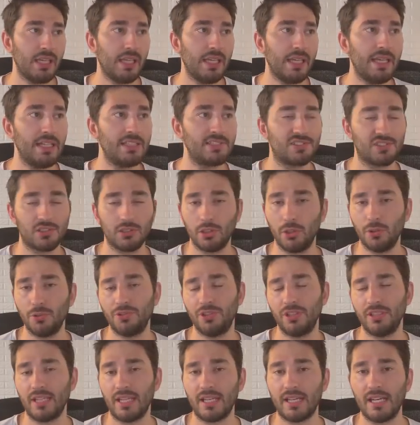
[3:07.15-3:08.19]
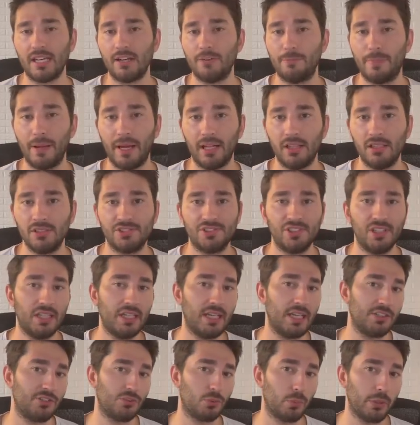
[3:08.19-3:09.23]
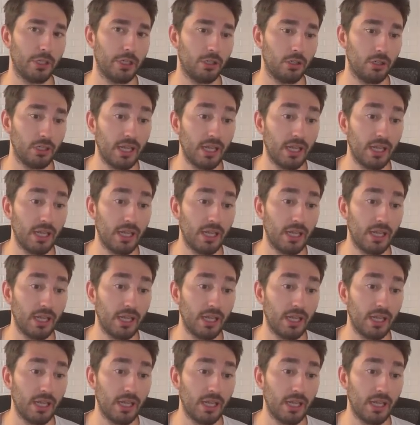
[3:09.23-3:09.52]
it's losing that kind of balance in its rear.